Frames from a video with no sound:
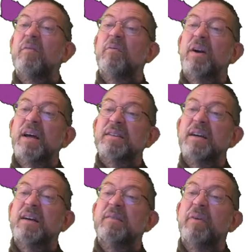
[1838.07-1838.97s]
but as
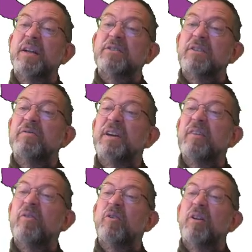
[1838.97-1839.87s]
I mentioned, we
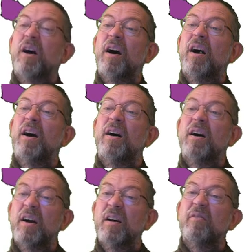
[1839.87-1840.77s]
will, uh,
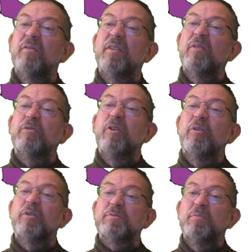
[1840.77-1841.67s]
we will
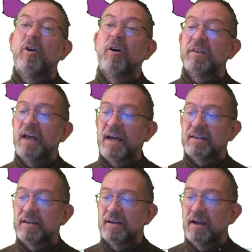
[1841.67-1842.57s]
focus more on that
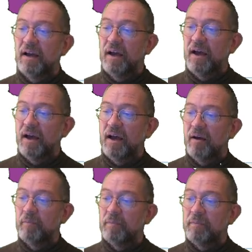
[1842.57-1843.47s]

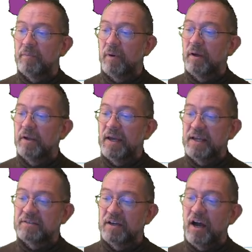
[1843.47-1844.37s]
um,
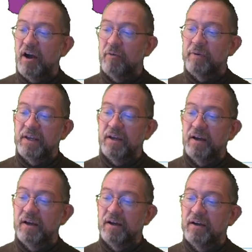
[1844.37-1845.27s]
later how we
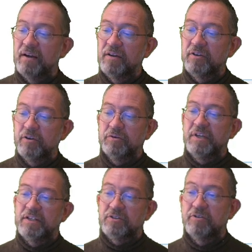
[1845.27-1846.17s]
uh, use
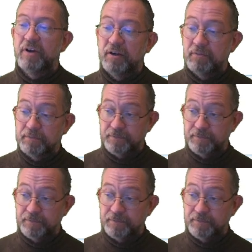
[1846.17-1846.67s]
SQL.